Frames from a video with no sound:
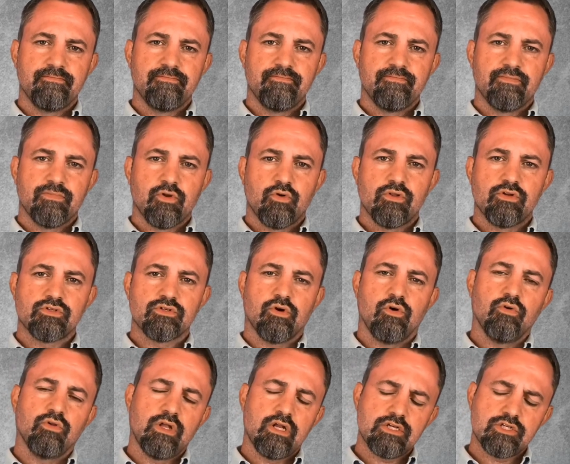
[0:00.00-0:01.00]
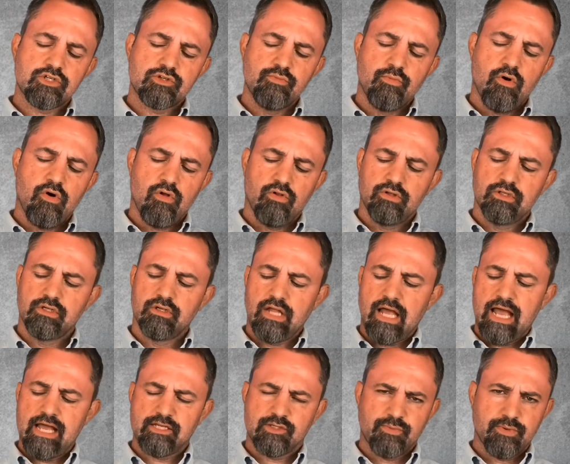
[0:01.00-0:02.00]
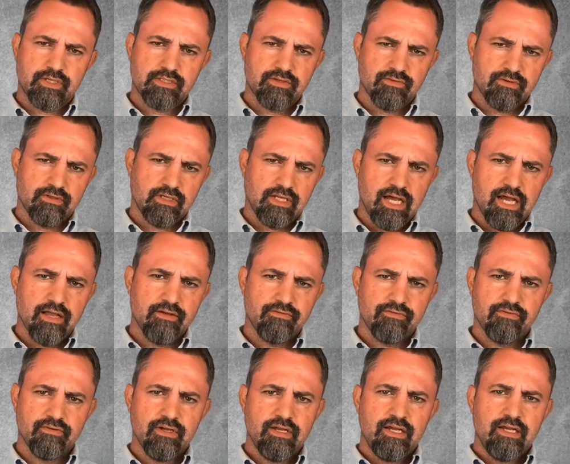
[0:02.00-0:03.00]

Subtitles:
Or there's a whole lot of small little aspects of their life